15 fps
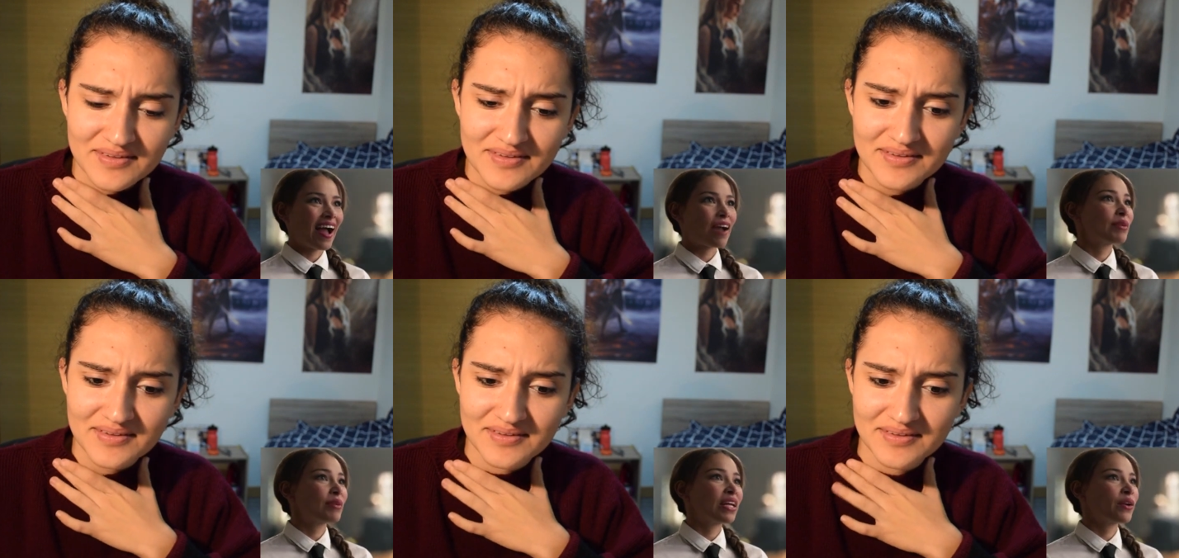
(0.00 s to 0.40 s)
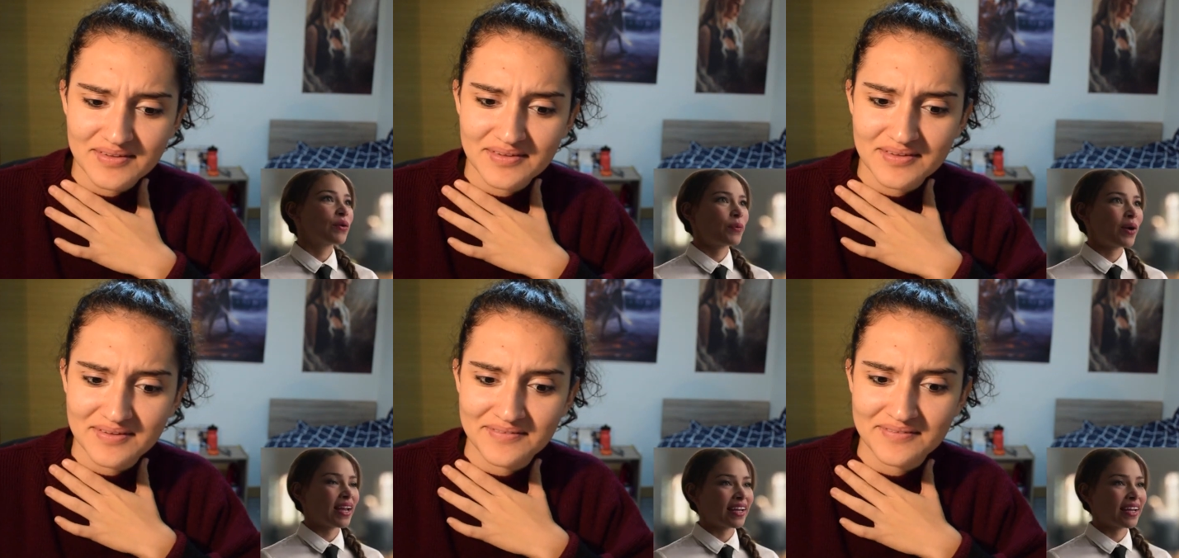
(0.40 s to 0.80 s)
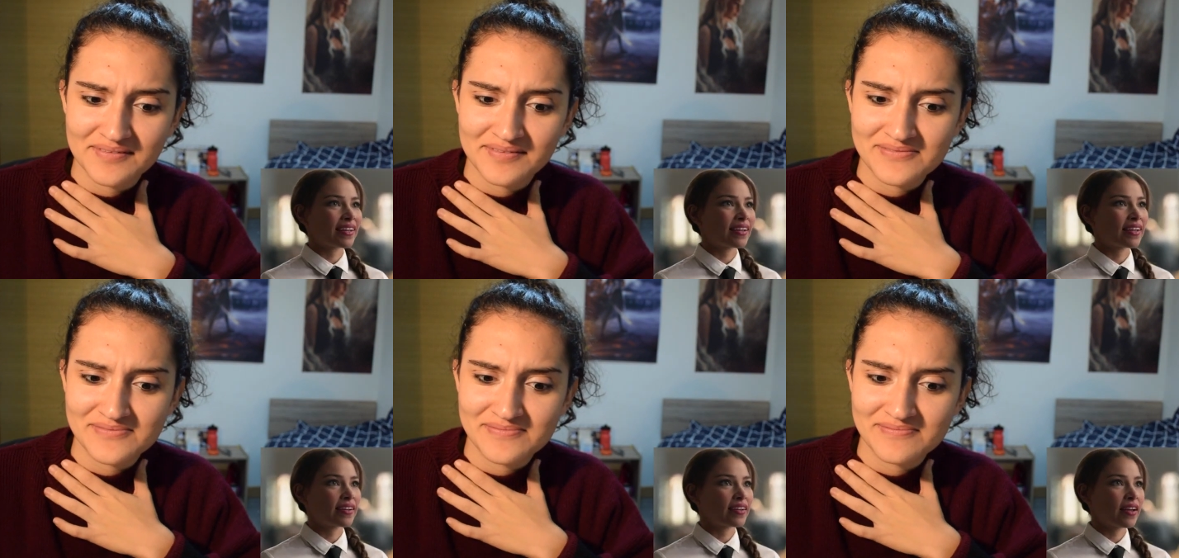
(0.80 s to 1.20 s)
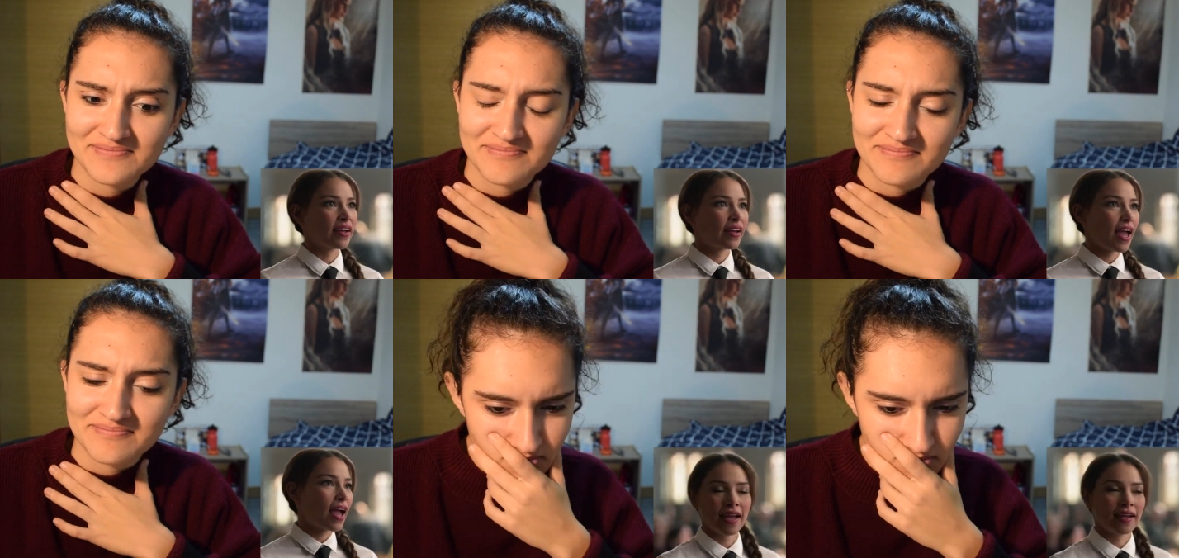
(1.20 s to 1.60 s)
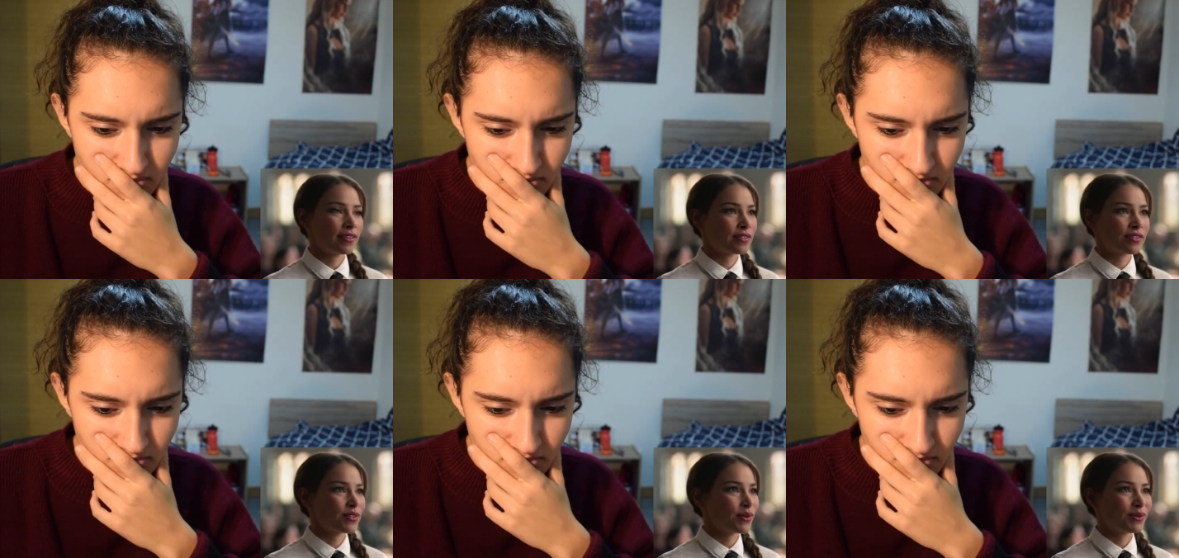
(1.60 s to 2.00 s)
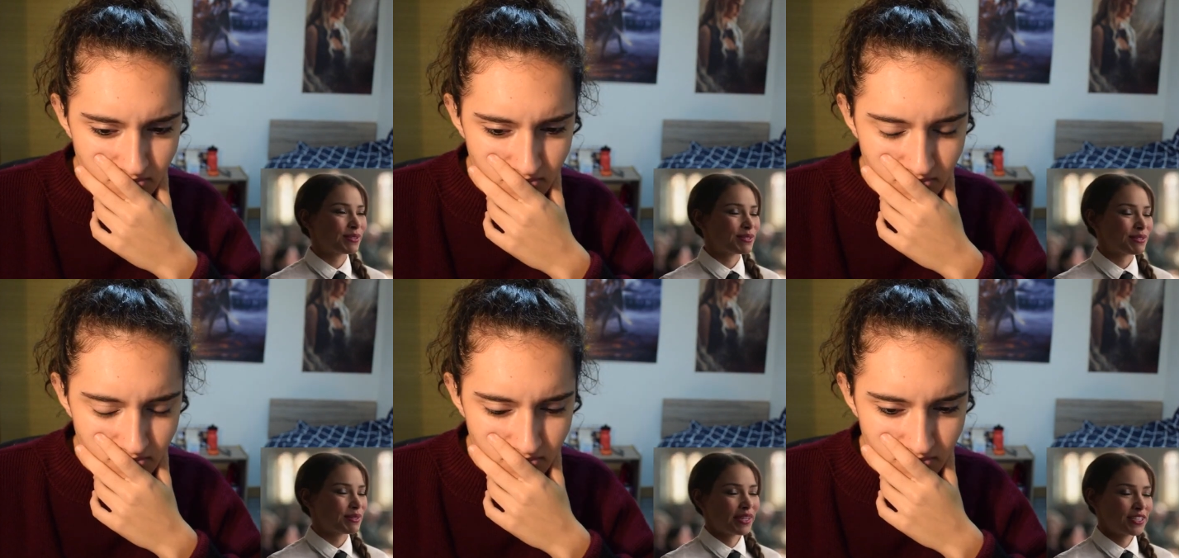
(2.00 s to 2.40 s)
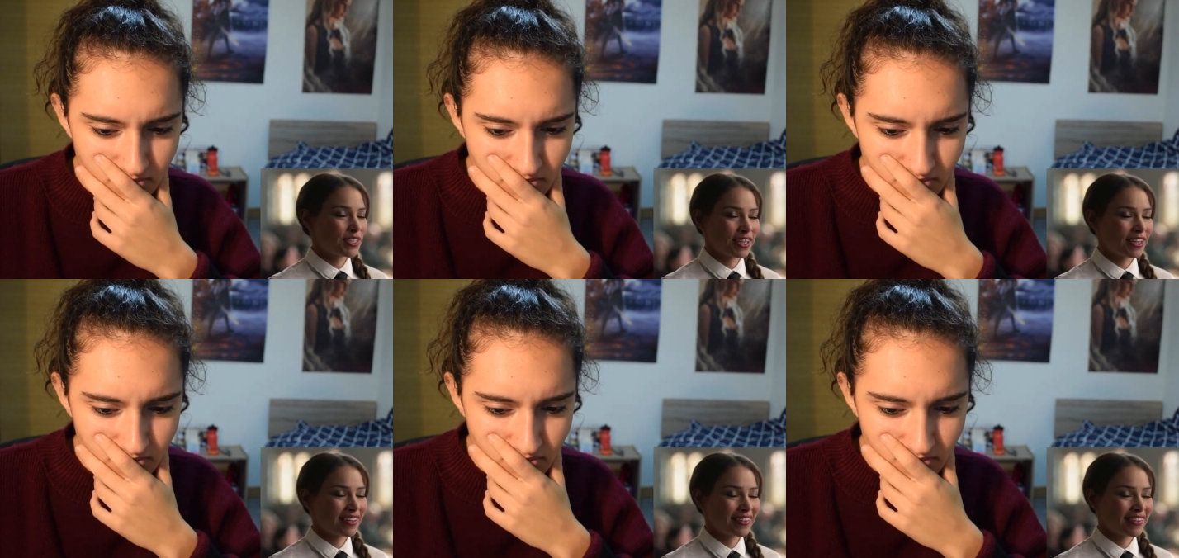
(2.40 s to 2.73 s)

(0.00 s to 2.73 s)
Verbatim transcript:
Speaker 1: I mean, at a wedding, and total stranger.